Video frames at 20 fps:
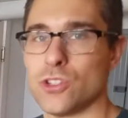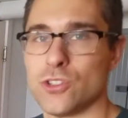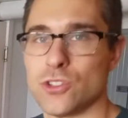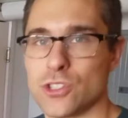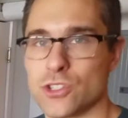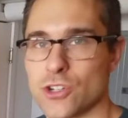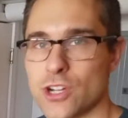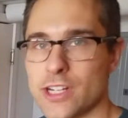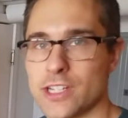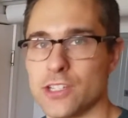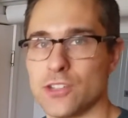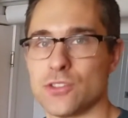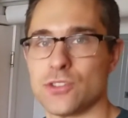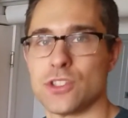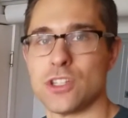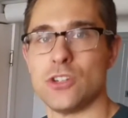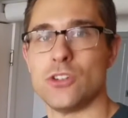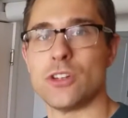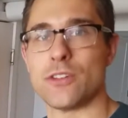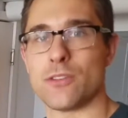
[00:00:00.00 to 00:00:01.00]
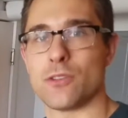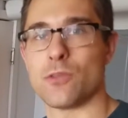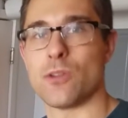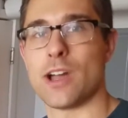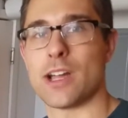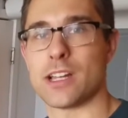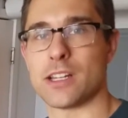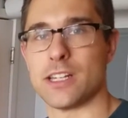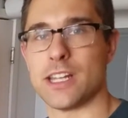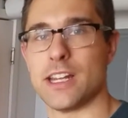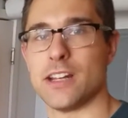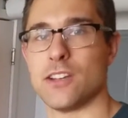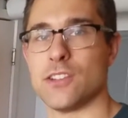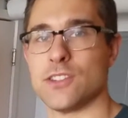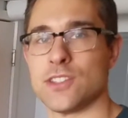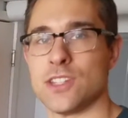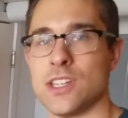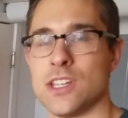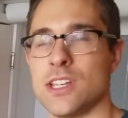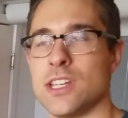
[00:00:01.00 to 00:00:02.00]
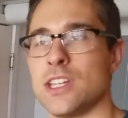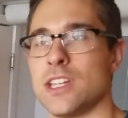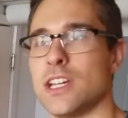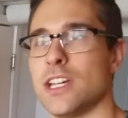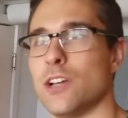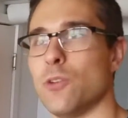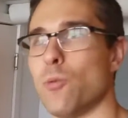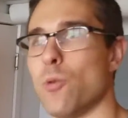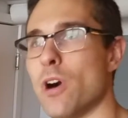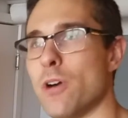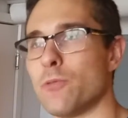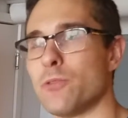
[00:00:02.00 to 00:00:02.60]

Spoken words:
trying to use two different Wekinators, and one